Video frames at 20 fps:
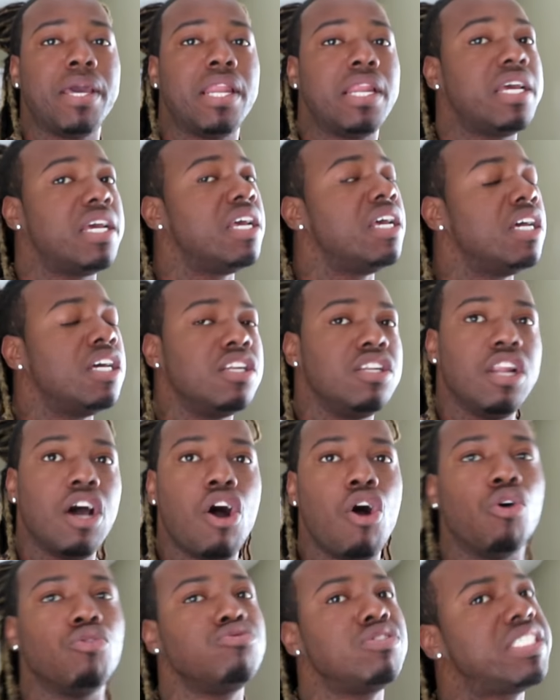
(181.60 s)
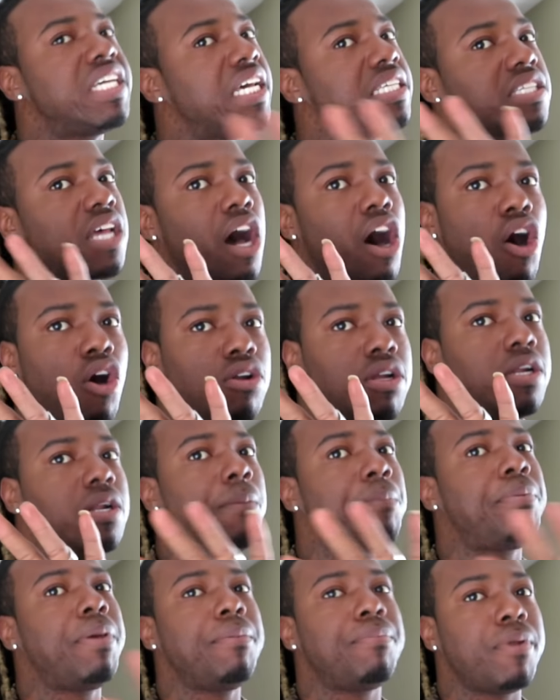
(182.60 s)
in it. No, just only
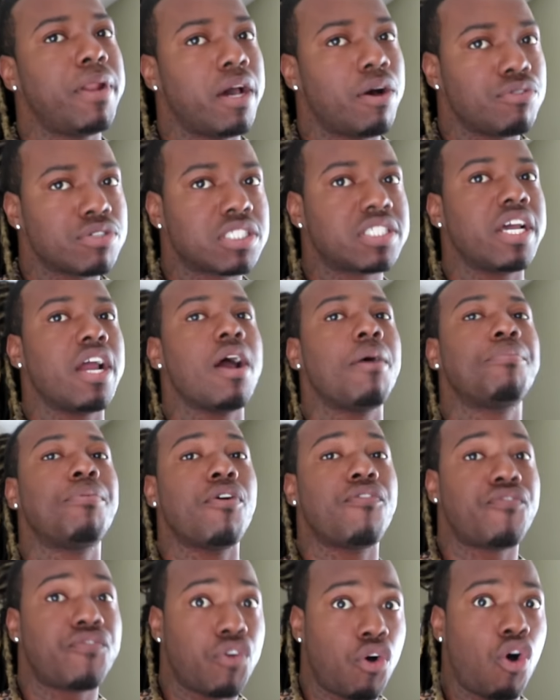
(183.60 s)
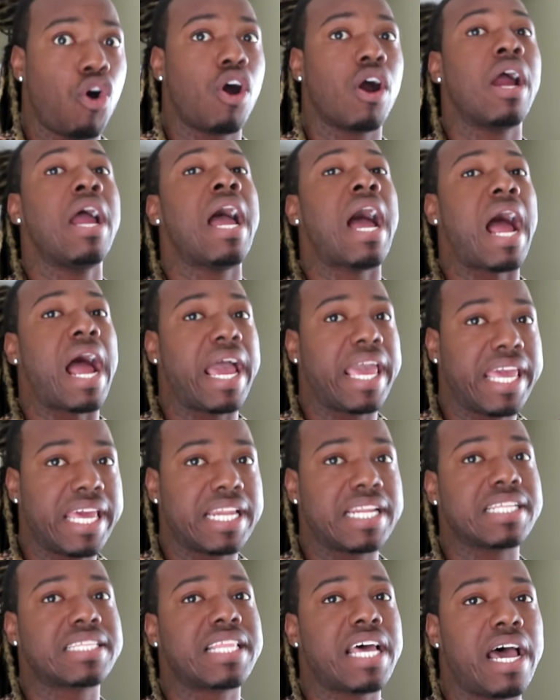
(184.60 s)
the people that was there before I
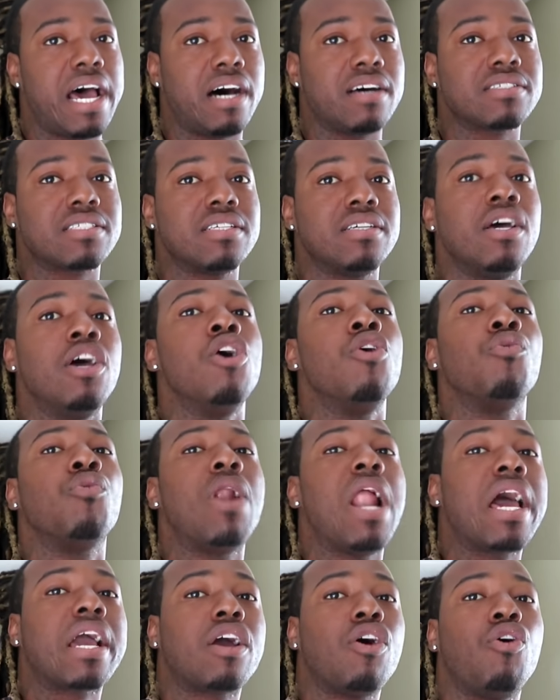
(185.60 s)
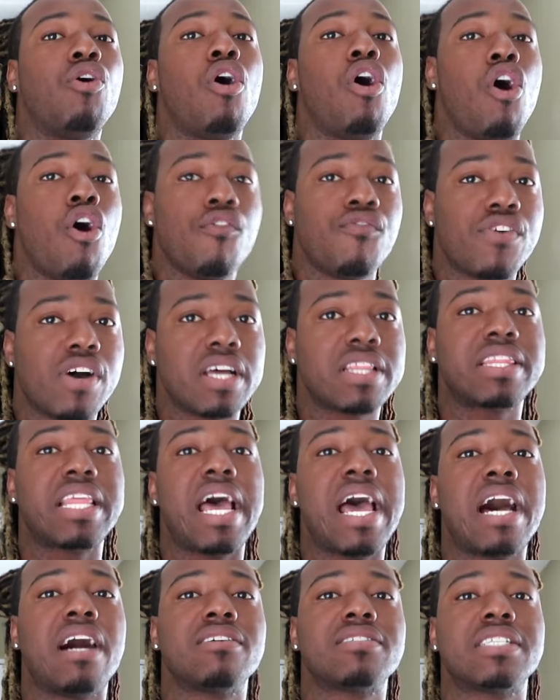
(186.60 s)
hit 1,000. When I go over
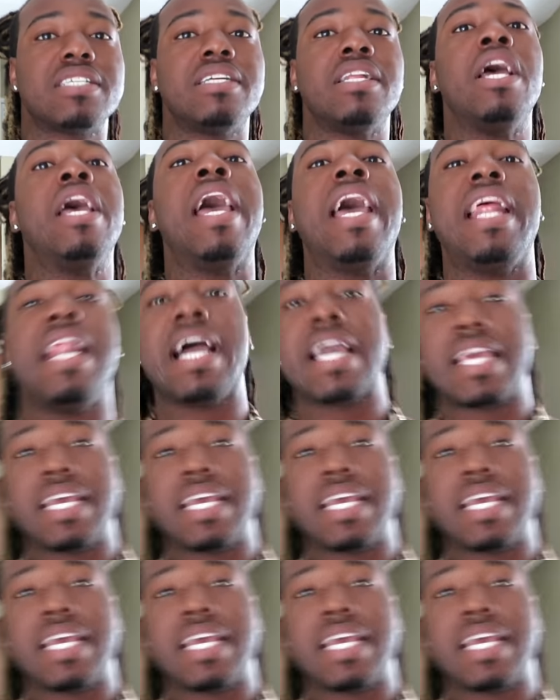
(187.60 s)
1,000 and I